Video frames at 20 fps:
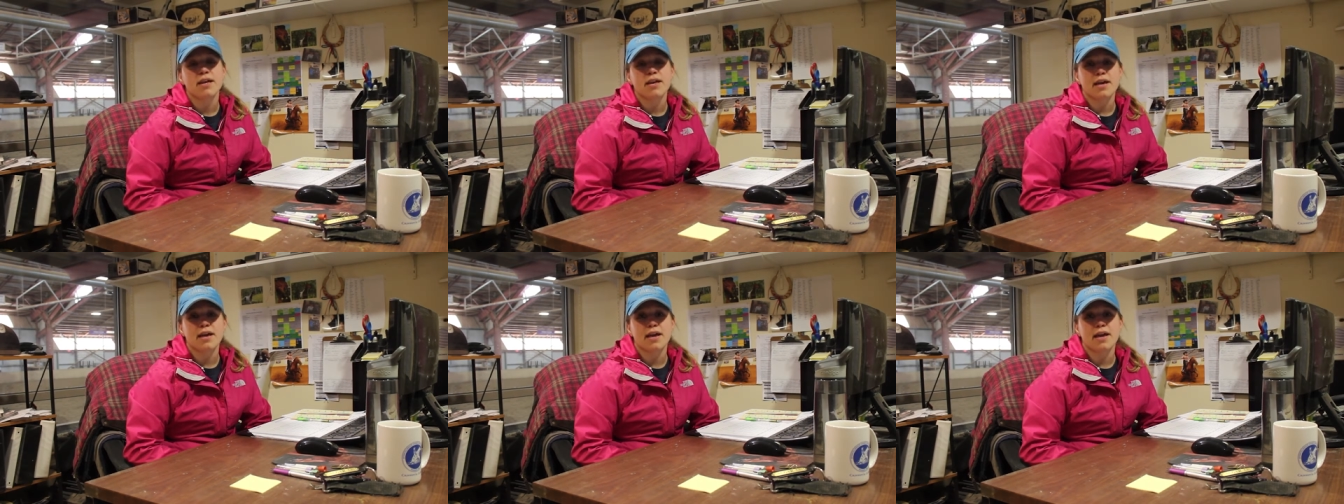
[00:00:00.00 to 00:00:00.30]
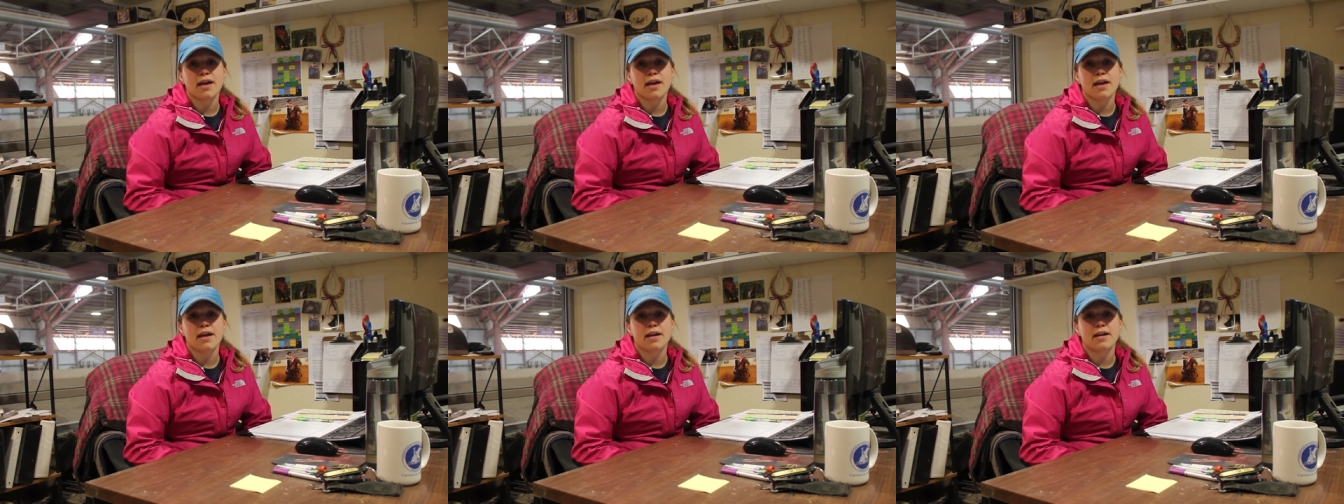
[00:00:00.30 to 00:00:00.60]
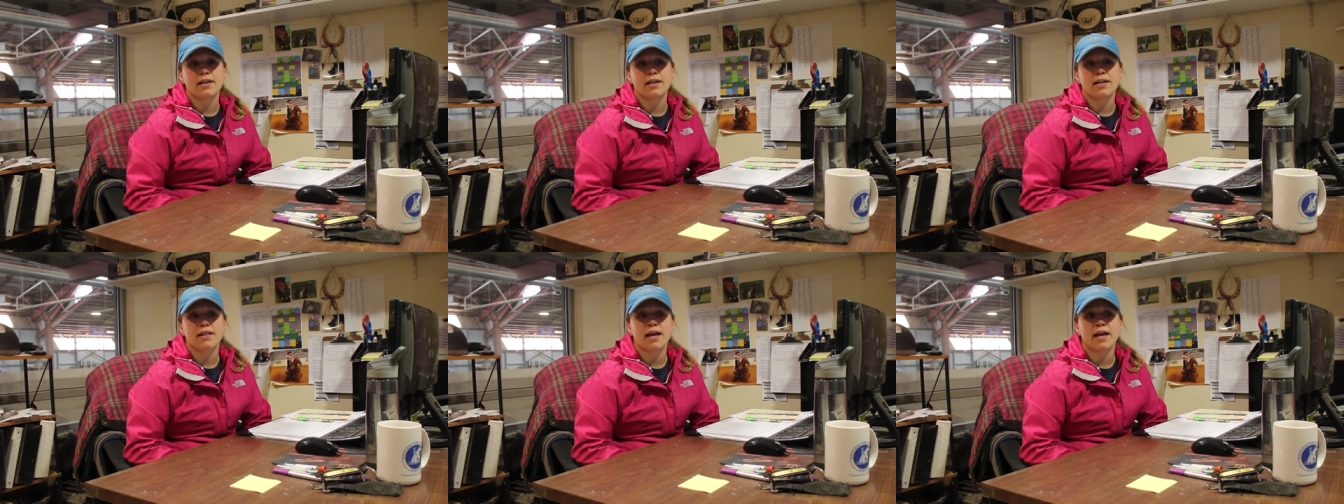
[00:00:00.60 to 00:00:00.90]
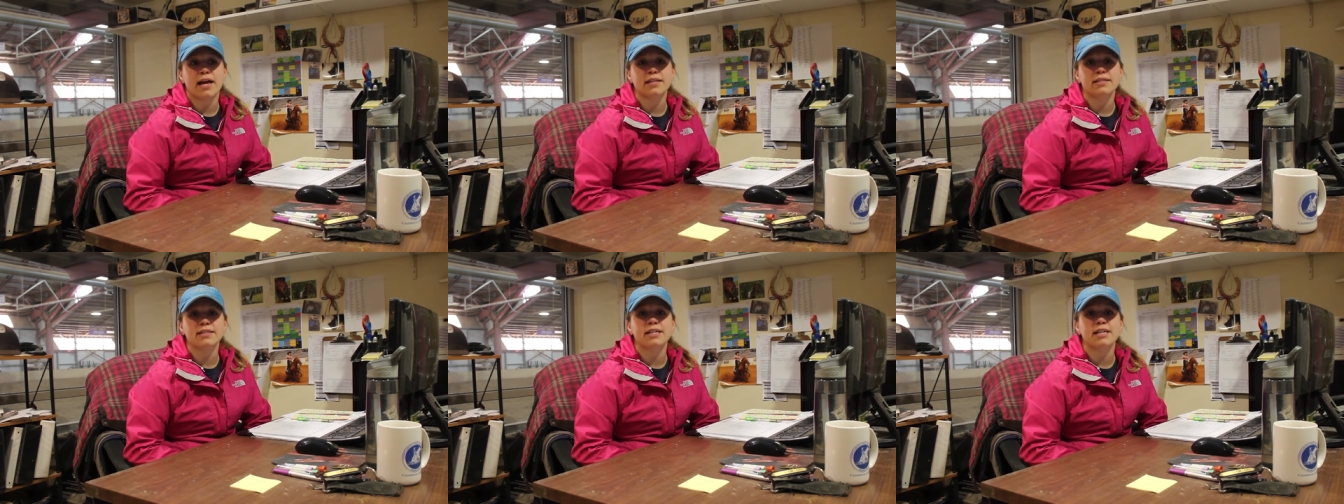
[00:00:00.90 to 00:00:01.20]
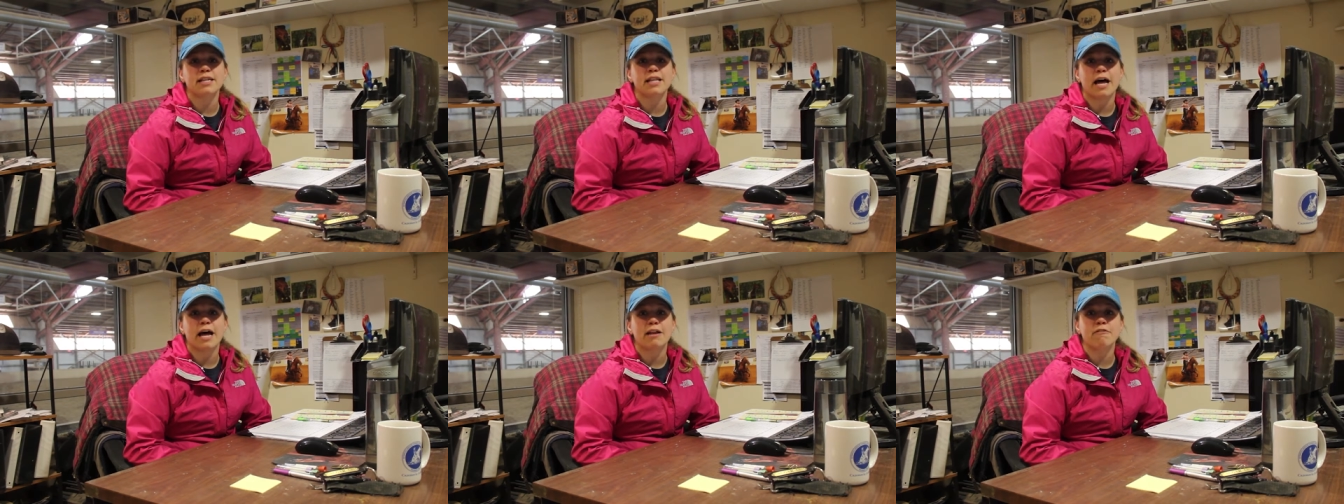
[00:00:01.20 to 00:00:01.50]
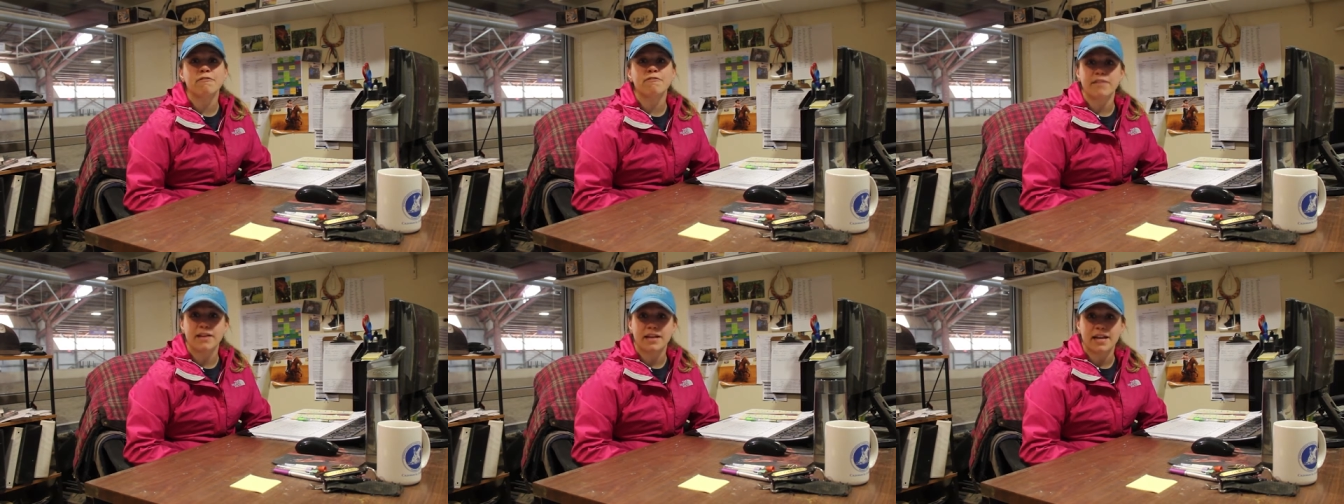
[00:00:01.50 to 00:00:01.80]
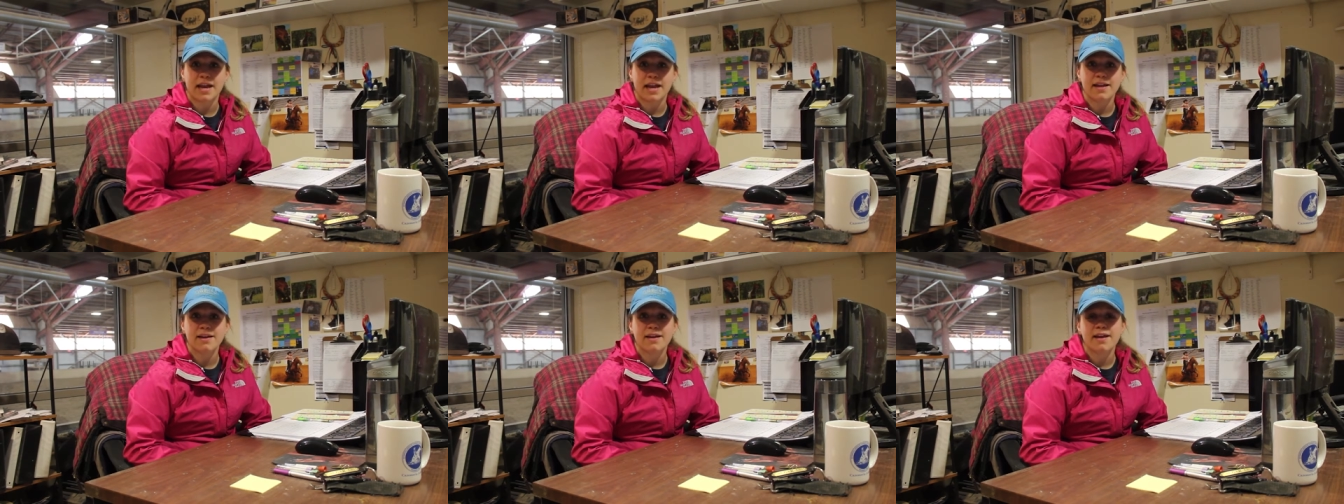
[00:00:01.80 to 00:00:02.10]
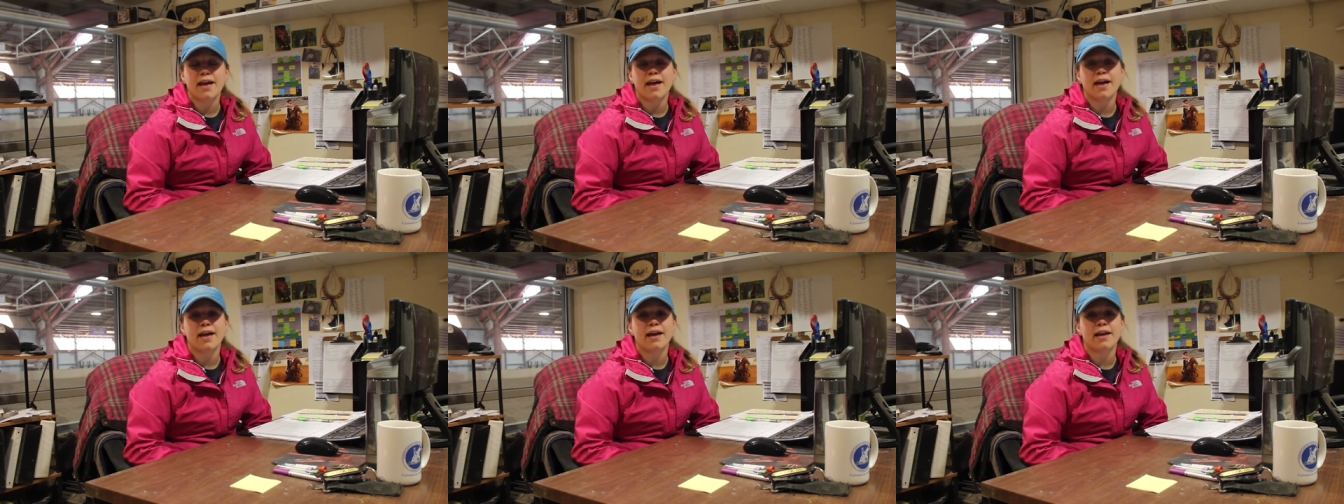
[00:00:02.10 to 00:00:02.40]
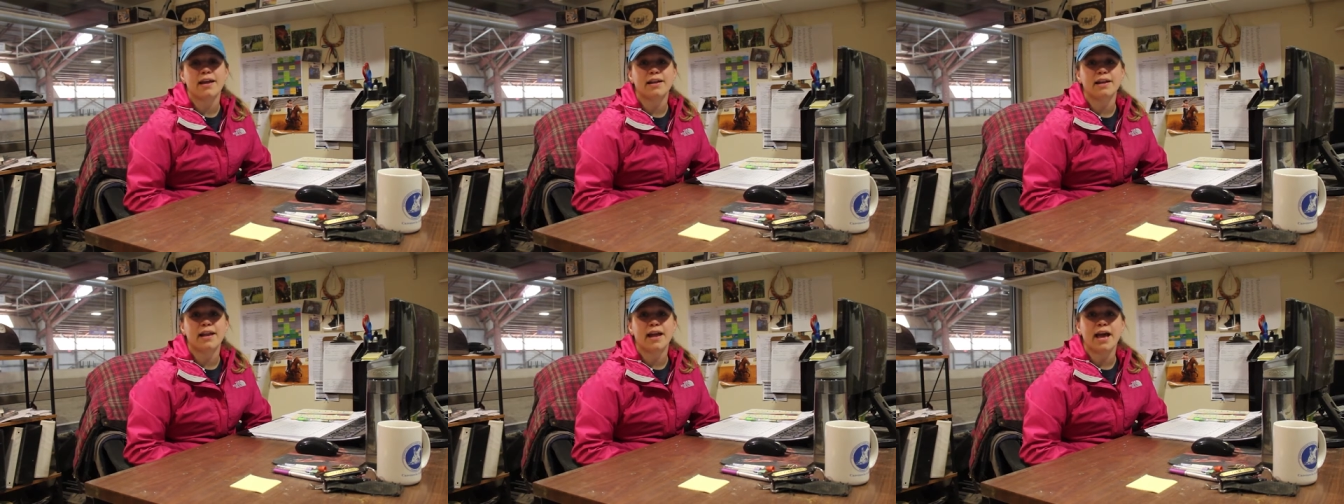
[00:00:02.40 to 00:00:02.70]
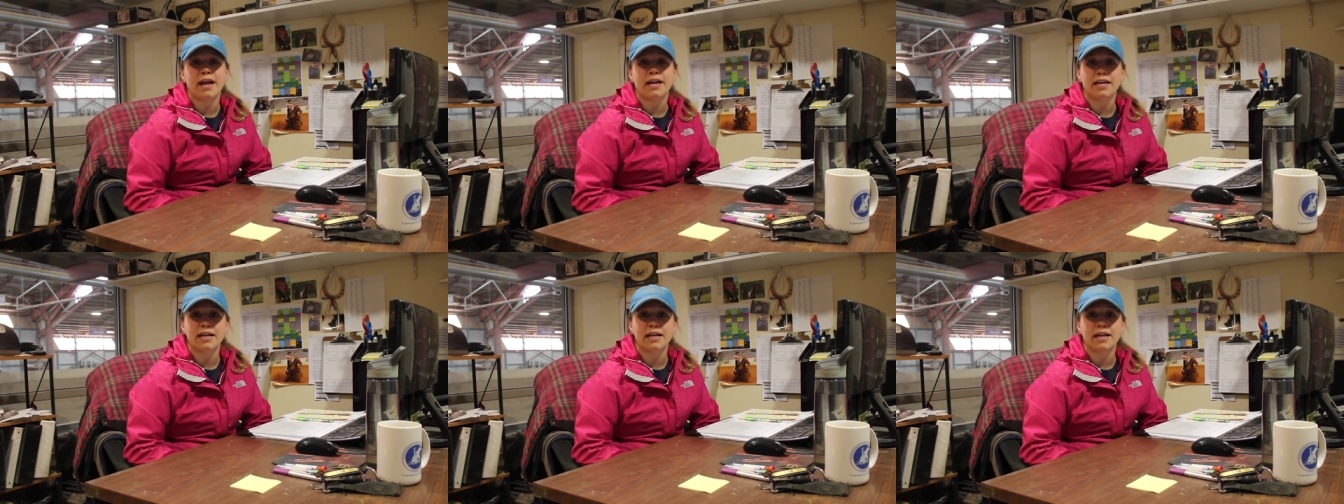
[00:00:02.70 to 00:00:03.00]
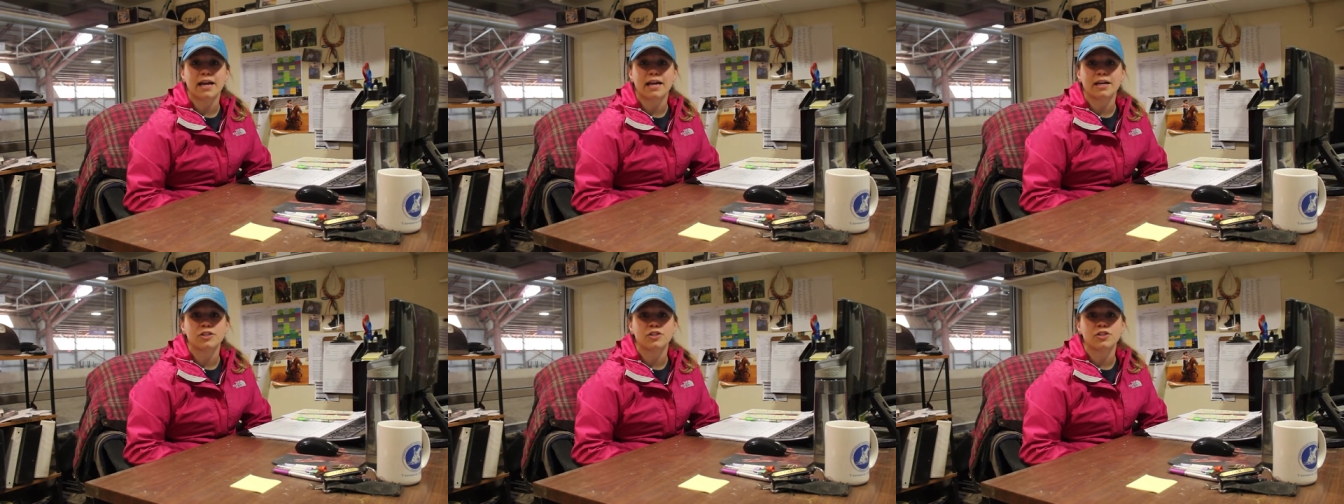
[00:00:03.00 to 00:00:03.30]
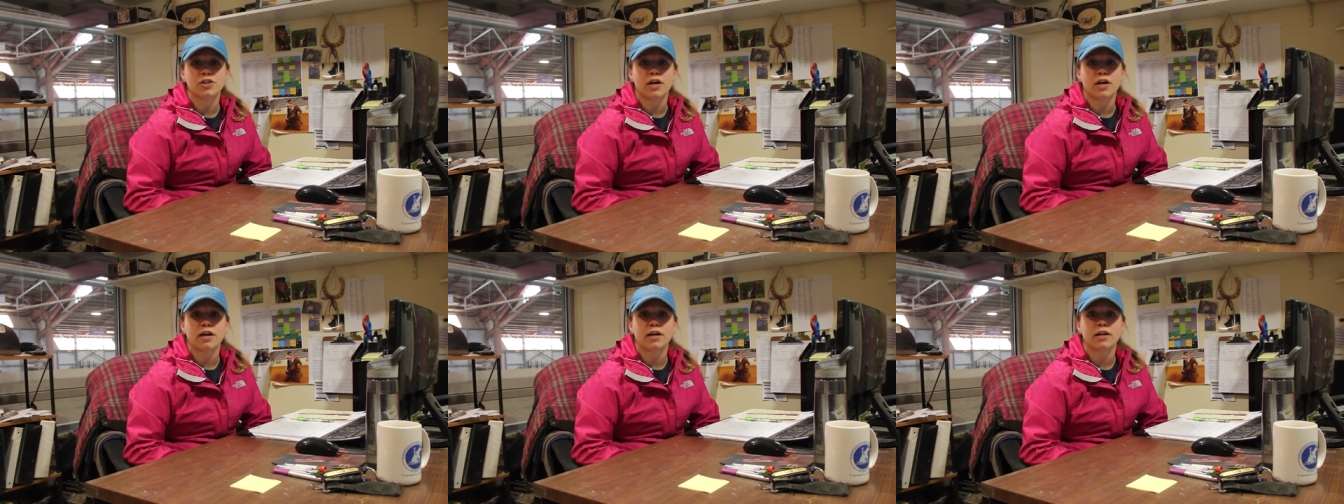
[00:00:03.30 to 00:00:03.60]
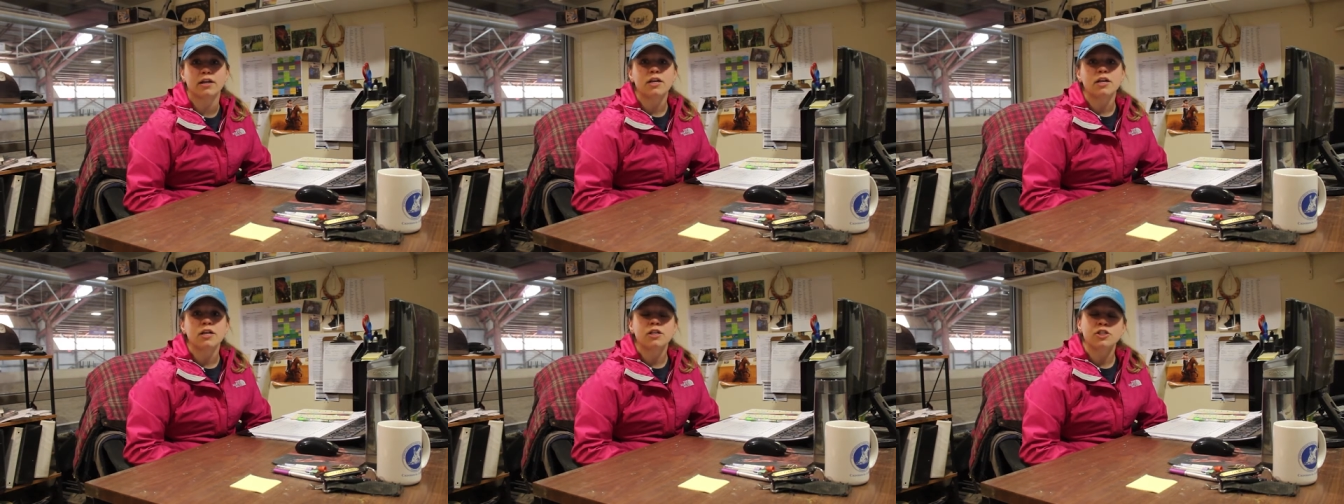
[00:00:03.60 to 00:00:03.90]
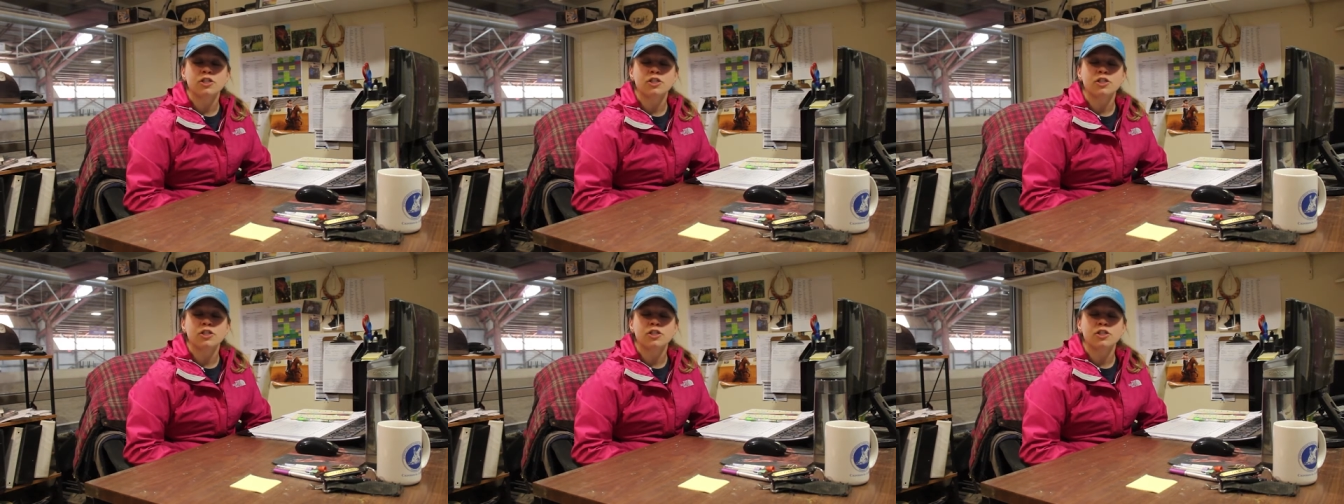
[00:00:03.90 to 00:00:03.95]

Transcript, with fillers: And that's a lot of feeding and any extra